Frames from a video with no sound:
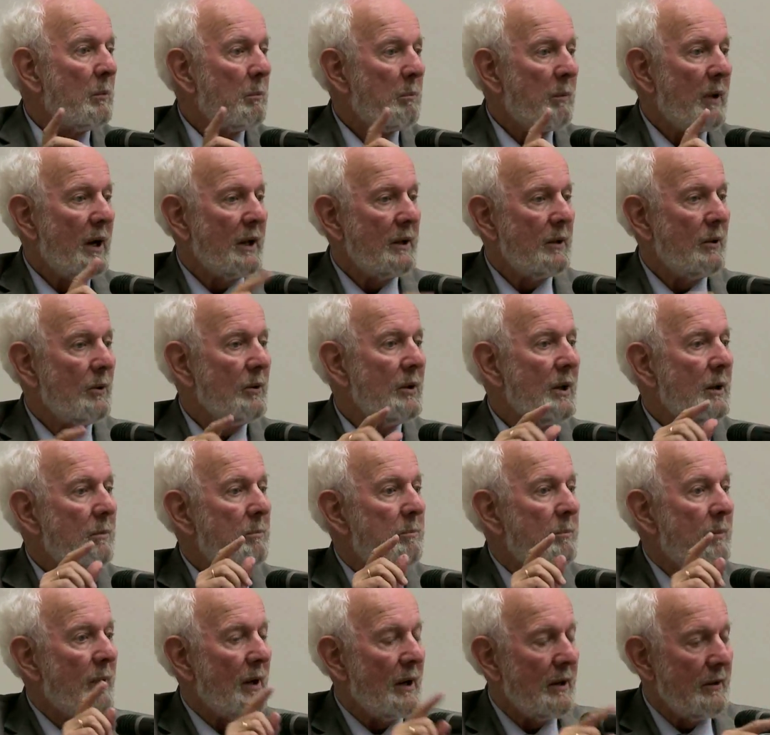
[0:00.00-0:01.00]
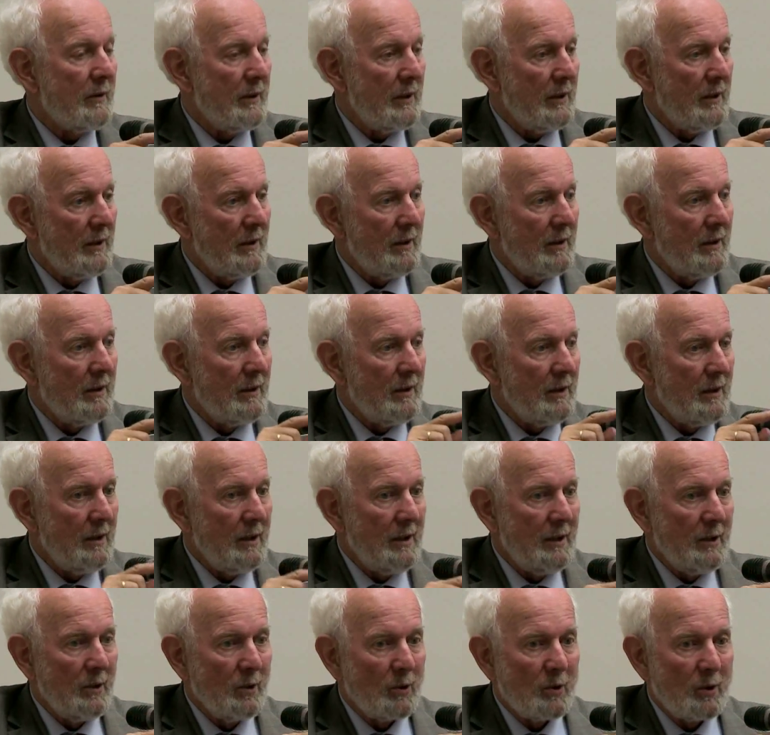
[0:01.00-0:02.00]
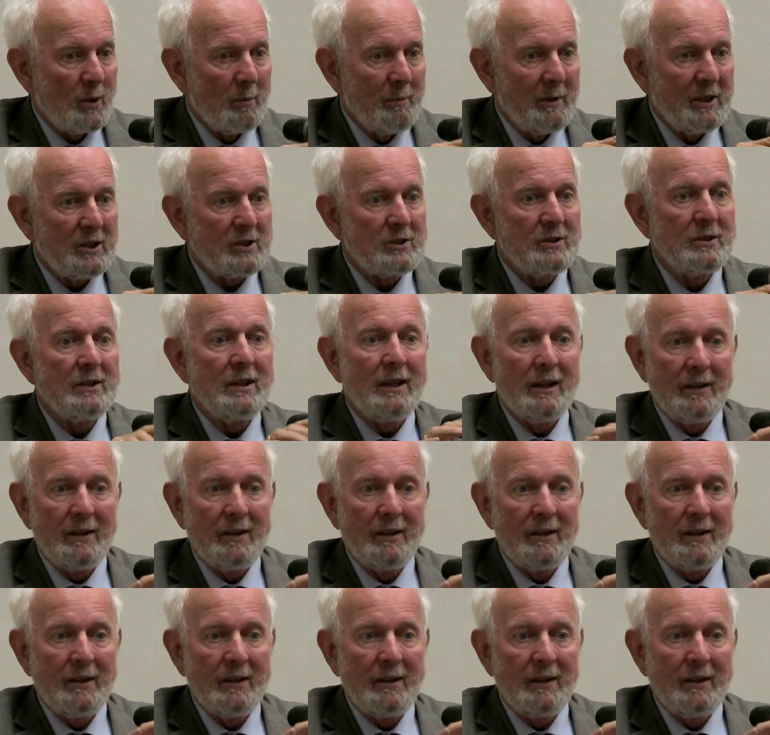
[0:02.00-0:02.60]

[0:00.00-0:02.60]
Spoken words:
by UNEP, by the EU Commission,